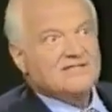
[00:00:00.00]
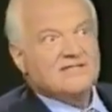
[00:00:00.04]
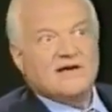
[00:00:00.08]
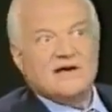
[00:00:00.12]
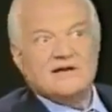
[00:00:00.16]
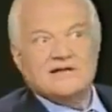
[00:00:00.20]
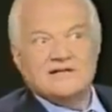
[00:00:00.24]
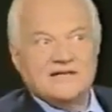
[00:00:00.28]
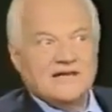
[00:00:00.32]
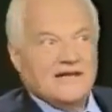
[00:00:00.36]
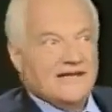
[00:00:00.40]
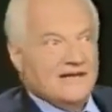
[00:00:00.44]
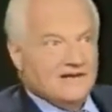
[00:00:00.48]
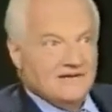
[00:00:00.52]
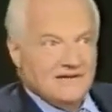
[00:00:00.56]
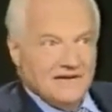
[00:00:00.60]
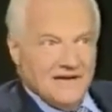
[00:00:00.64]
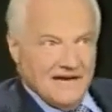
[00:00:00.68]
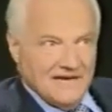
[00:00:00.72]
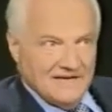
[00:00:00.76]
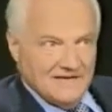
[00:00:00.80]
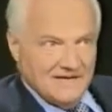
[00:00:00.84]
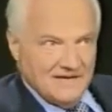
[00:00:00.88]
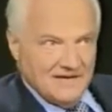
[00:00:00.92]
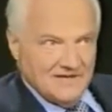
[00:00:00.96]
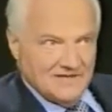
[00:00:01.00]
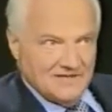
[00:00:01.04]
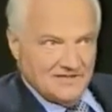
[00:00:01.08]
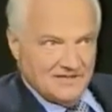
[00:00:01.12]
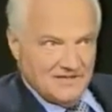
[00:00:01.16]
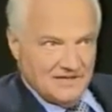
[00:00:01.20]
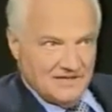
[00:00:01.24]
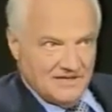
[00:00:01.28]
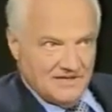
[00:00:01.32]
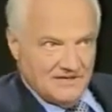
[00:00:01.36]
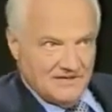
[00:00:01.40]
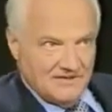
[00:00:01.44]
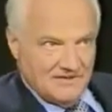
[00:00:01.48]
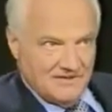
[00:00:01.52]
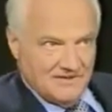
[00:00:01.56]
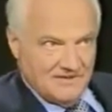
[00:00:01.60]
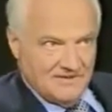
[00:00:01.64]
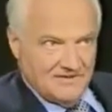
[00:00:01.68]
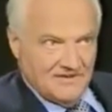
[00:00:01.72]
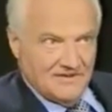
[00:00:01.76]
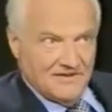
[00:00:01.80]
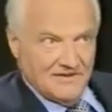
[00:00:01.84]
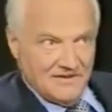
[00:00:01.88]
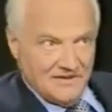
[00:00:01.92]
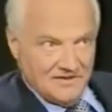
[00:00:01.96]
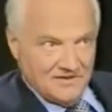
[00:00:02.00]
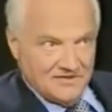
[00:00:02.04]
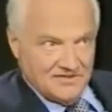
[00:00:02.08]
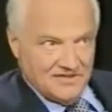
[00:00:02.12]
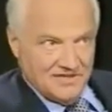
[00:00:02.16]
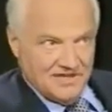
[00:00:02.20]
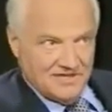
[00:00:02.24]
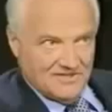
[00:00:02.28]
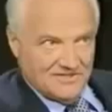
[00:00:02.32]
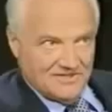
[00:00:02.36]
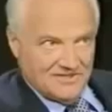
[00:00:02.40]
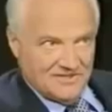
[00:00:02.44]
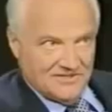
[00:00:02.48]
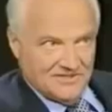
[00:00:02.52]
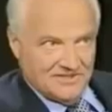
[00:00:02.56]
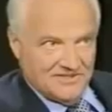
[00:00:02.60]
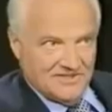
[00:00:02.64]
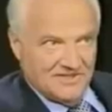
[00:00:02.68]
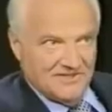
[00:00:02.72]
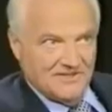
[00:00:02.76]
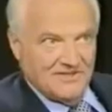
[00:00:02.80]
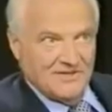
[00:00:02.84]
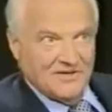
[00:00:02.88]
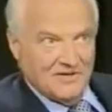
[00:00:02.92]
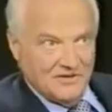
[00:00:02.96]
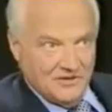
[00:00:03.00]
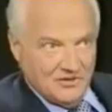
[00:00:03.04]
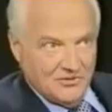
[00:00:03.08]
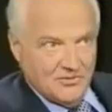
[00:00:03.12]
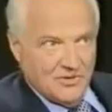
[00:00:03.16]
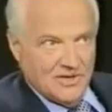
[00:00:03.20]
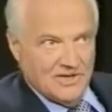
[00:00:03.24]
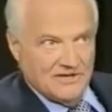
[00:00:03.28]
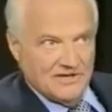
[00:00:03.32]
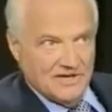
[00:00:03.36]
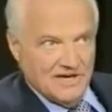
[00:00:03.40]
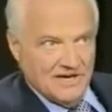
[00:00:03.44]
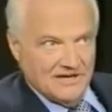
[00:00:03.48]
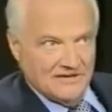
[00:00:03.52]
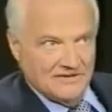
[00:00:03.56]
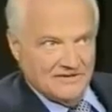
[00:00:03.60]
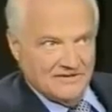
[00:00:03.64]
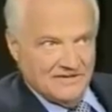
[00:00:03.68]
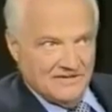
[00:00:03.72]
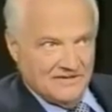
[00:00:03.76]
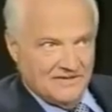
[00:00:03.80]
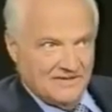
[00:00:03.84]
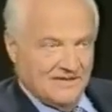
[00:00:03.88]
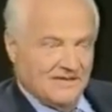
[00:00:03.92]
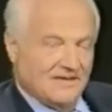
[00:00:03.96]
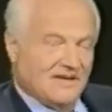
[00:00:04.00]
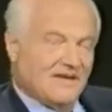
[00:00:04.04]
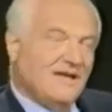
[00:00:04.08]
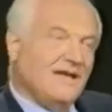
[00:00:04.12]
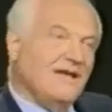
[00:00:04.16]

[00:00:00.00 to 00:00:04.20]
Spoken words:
started 8 or 9 years ago, the negotiations, the Uruguay round.